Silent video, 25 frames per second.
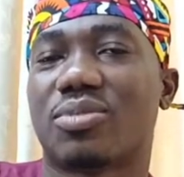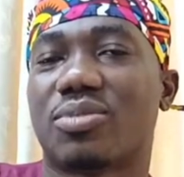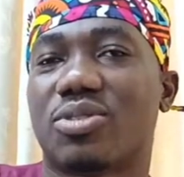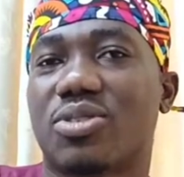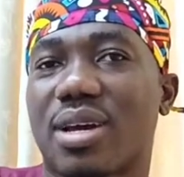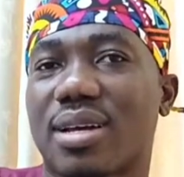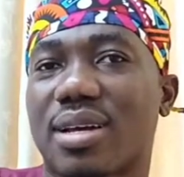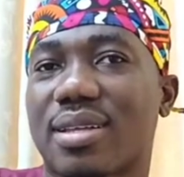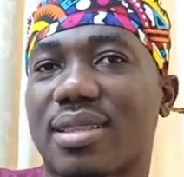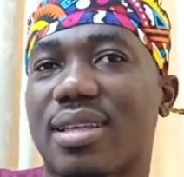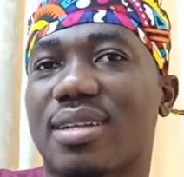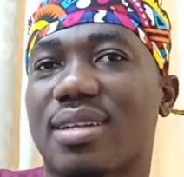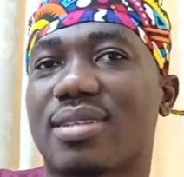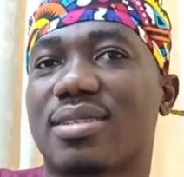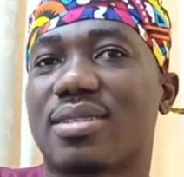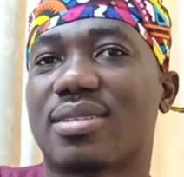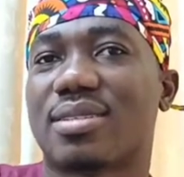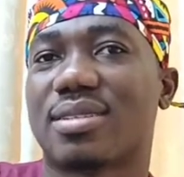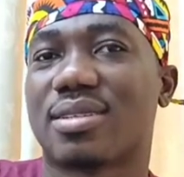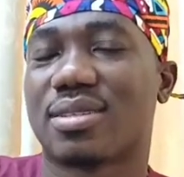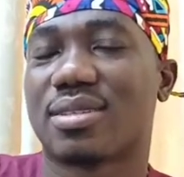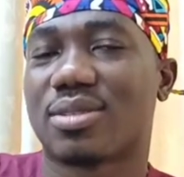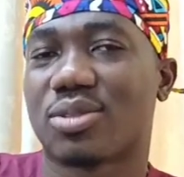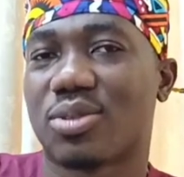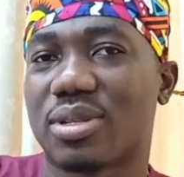drug that
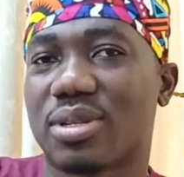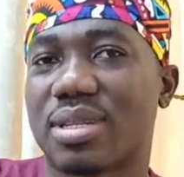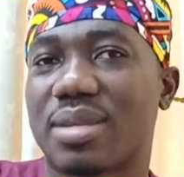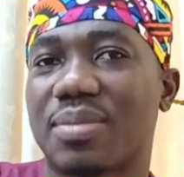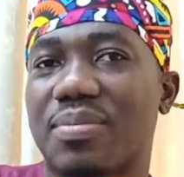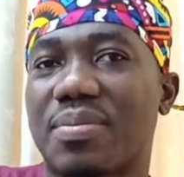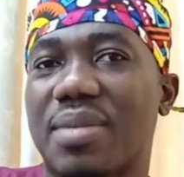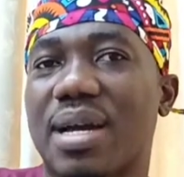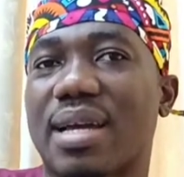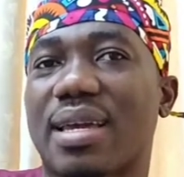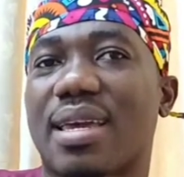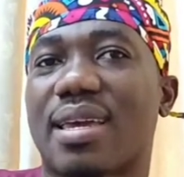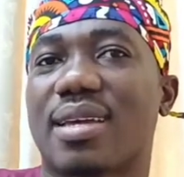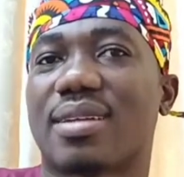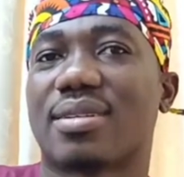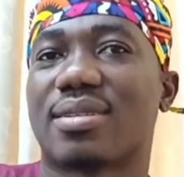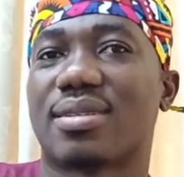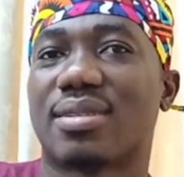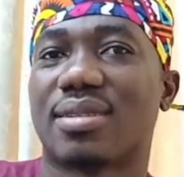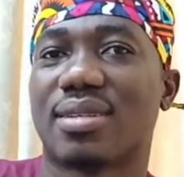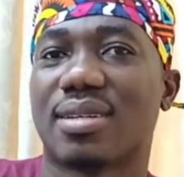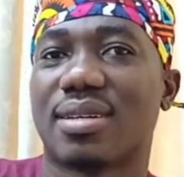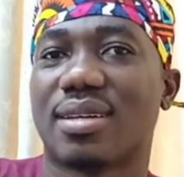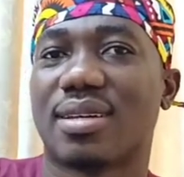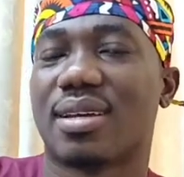is on the market